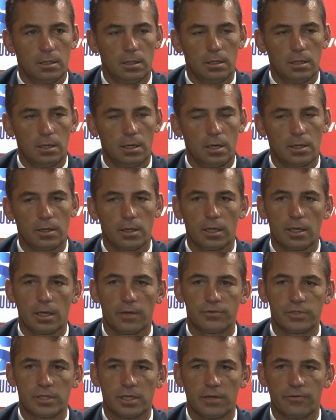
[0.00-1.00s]
Yeah, I think
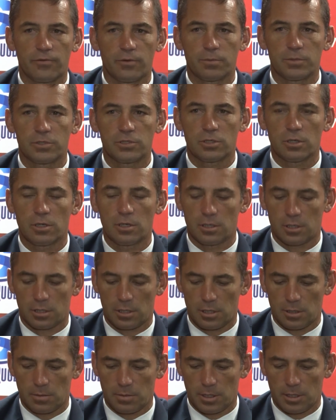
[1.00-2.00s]
I've said it from the
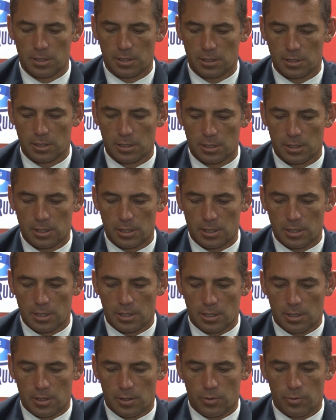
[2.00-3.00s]
start. I mean,
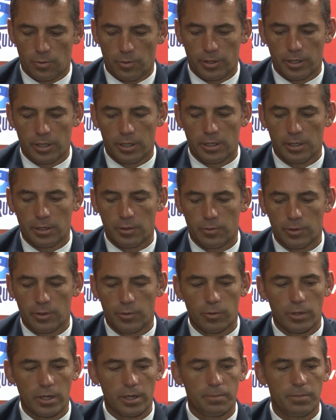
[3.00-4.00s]
we
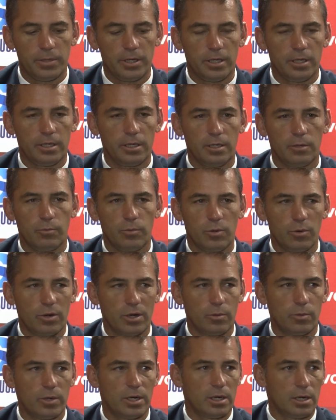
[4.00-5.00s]
want
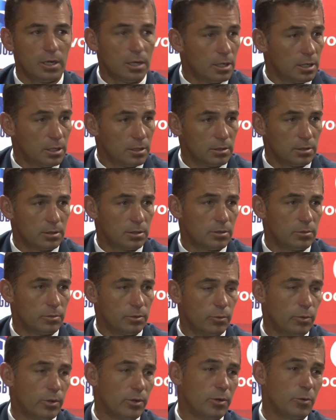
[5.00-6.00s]
to win.
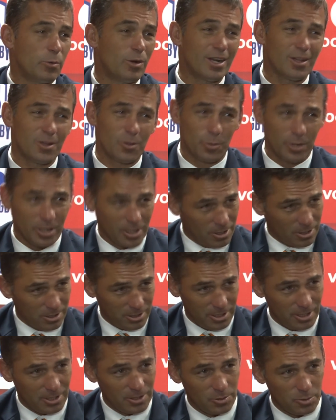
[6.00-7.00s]
We wanted to win
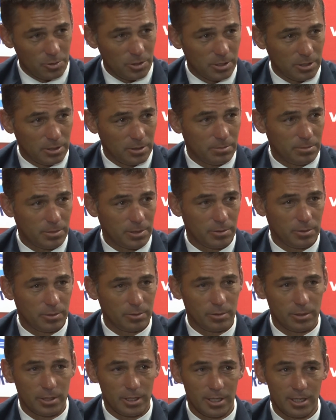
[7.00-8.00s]
last year as well, but we
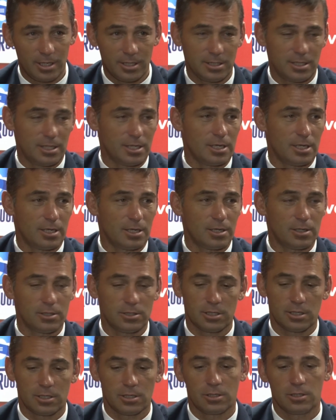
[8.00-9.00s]
were realistic, you know.
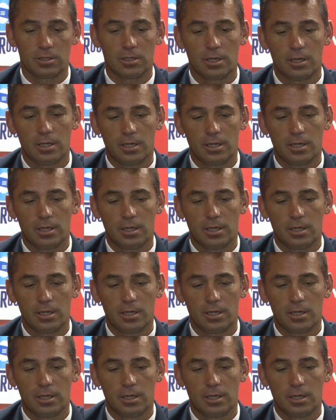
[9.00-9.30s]
So